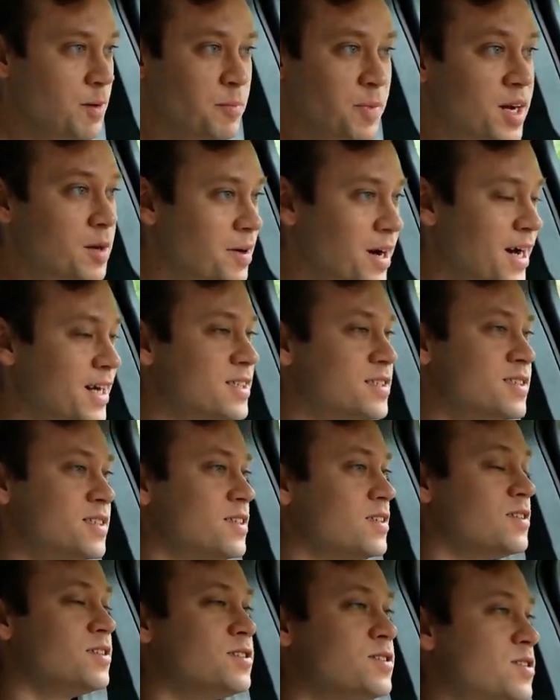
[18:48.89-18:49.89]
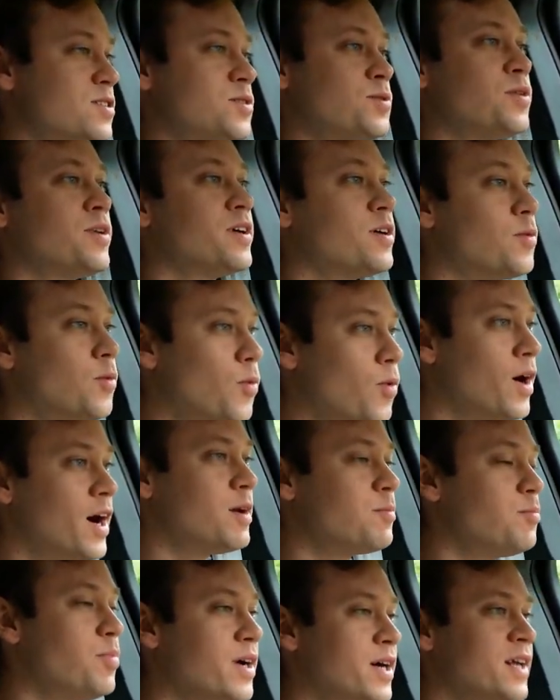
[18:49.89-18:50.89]
minimize the news story or
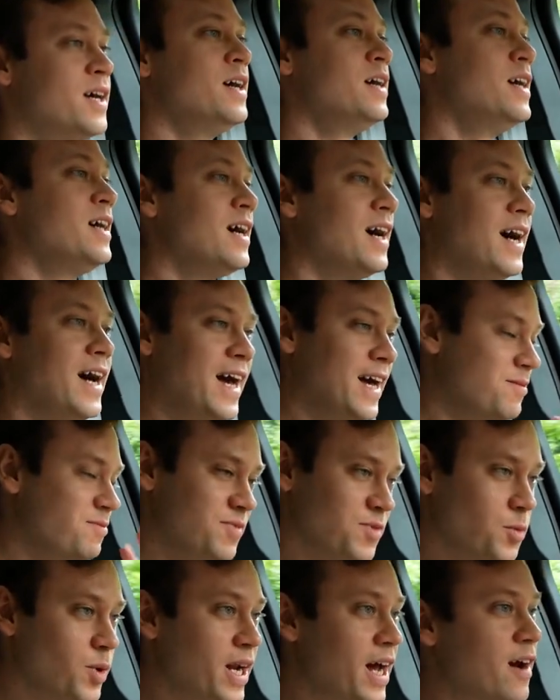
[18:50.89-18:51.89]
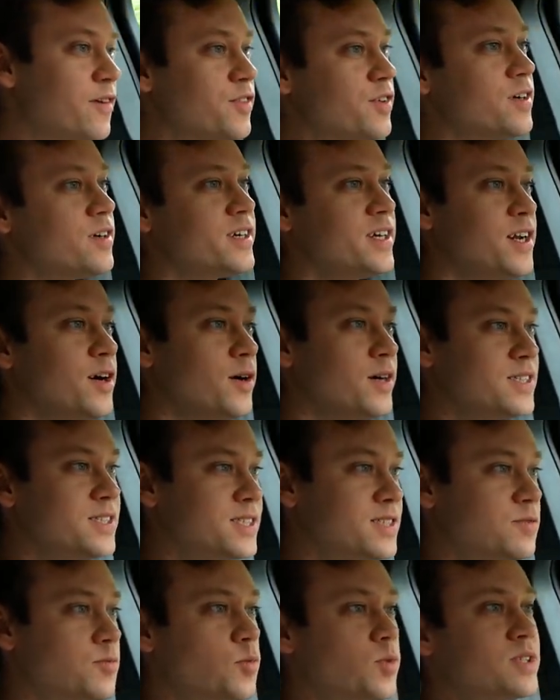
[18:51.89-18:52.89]
what, but whatever, you know, it
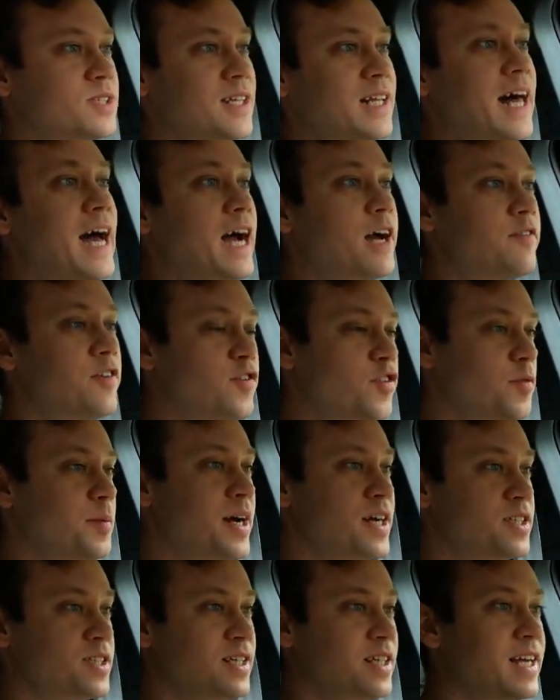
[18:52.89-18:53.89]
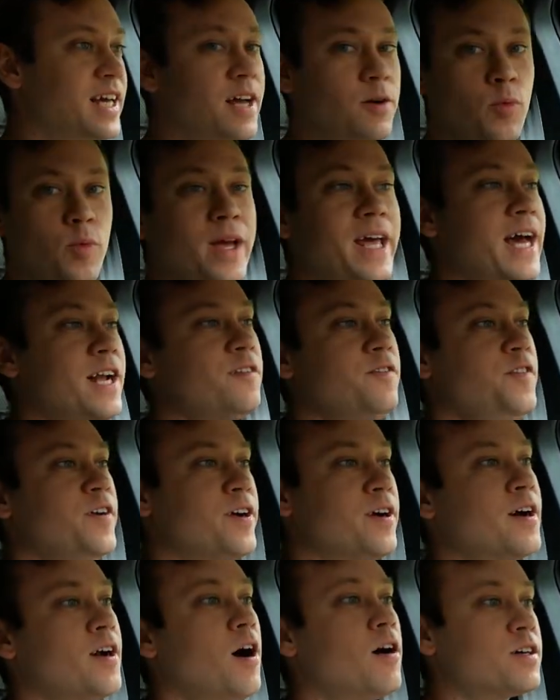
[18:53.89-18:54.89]
just was lack of information. And again, we had to
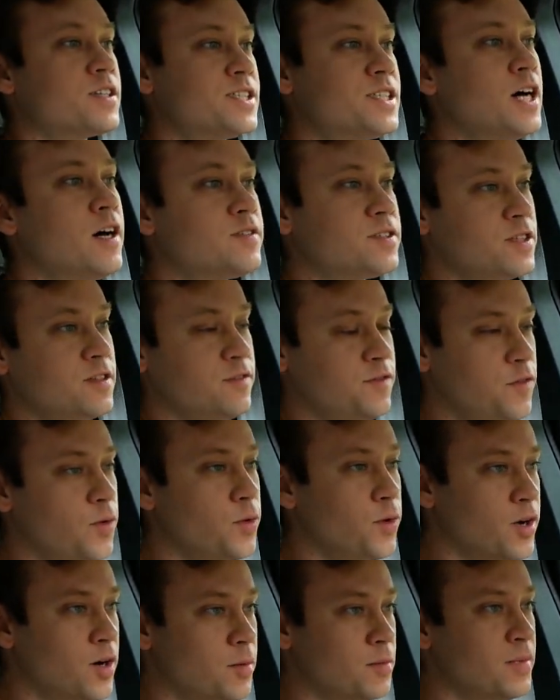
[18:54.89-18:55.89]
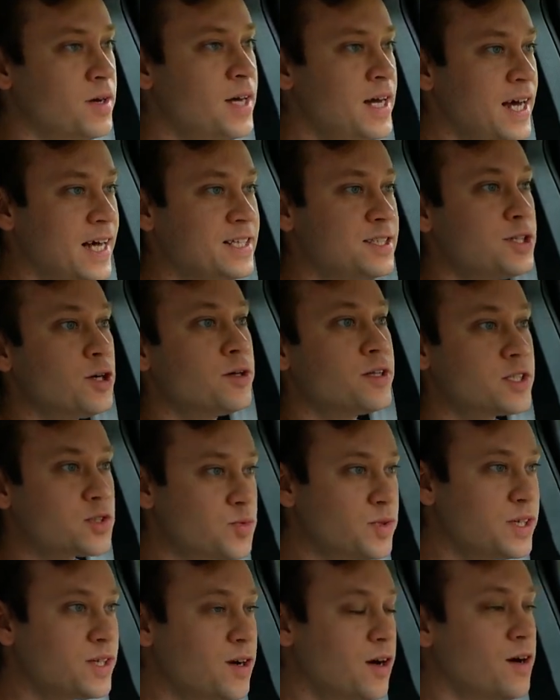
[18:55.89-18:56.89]
figure out ourselves on the forum until
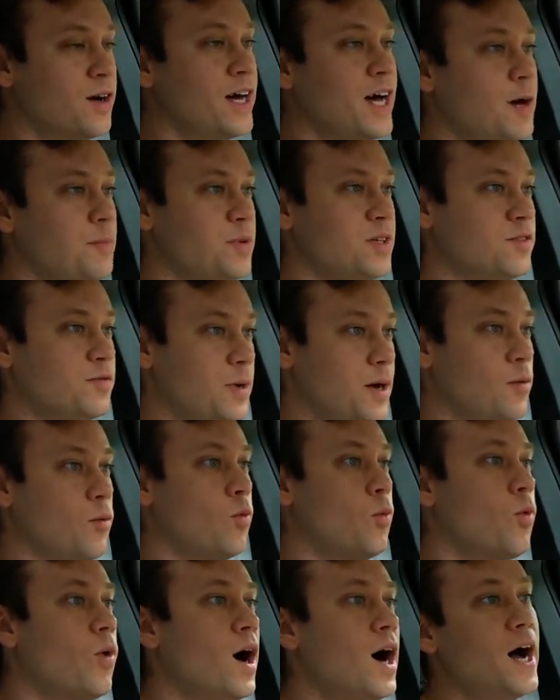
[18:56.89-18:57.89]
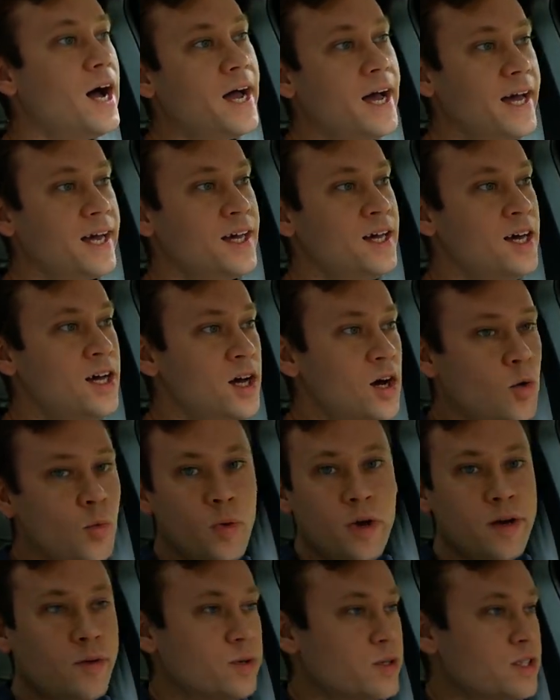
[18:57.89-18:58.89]
this recall happened about why
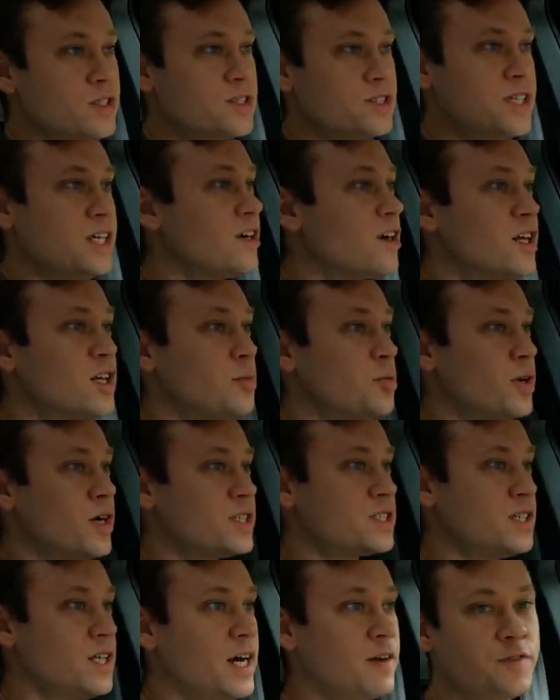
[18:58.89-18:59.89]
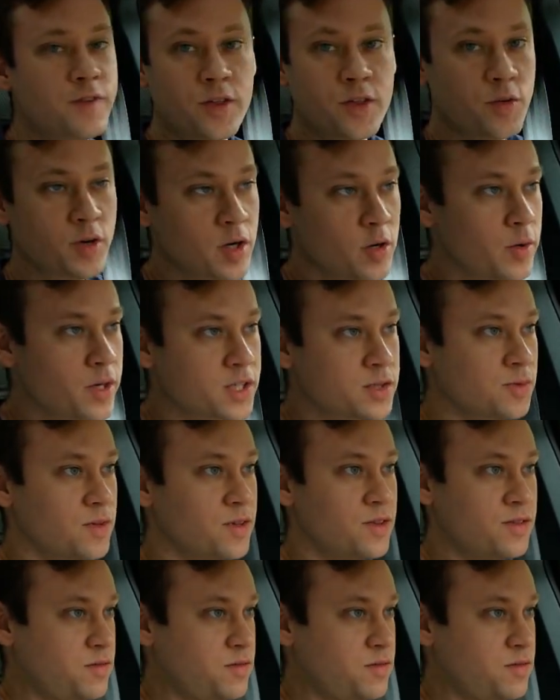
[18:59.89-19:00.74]
we were just sitting on the production line for three weeks with